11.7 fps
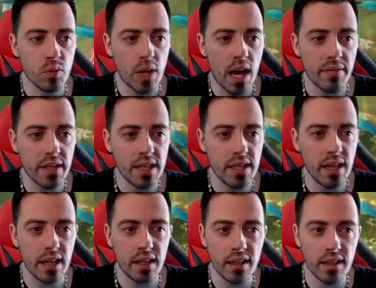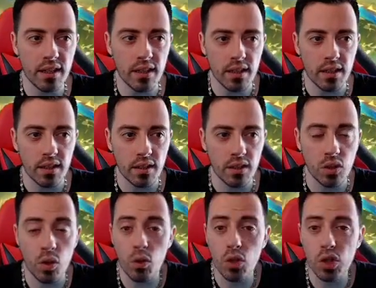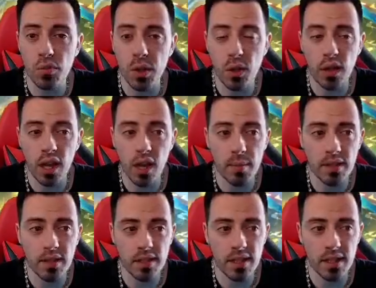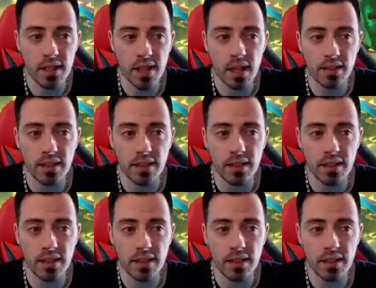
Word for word: we have Ikina here. So it should be okay because Ikina